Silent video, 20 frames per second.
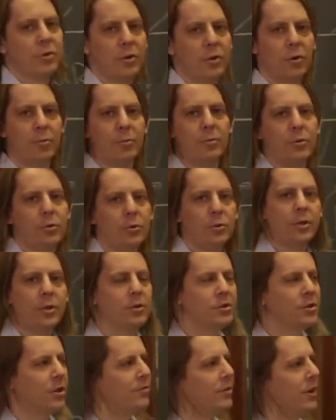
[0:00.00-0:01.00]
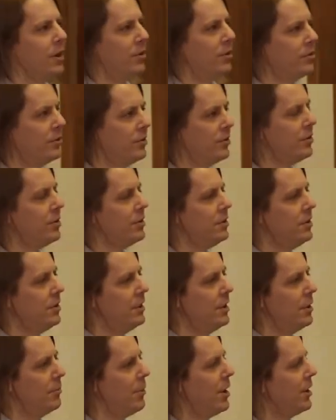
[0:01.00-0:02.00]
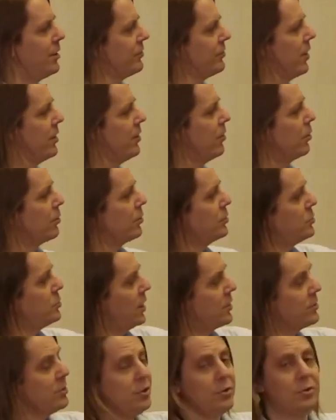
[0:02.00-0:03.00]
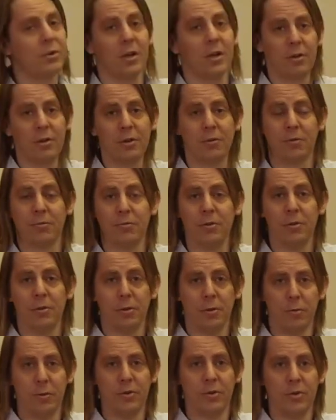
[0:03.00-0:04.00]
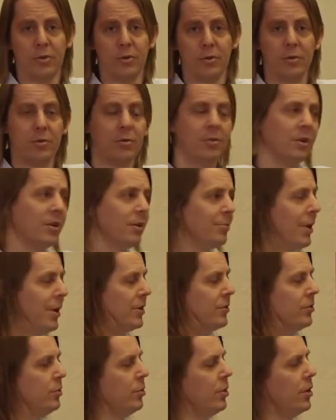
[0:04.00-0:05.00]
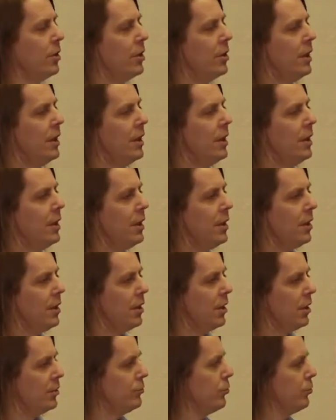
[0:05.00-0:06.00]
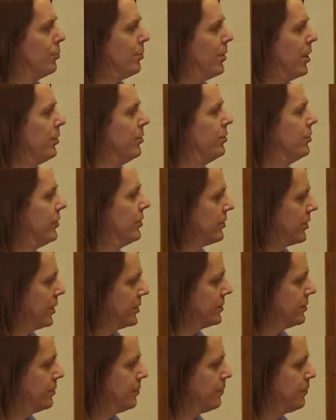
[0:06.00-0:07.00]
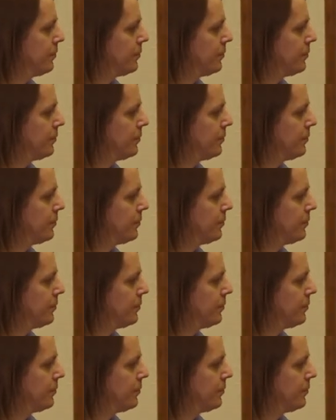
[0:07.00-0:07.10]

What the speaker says: term to Kirchhoff analysis. You get minus IR because you actually do get an electric field in a resistor. Think back to our Drude model discussion.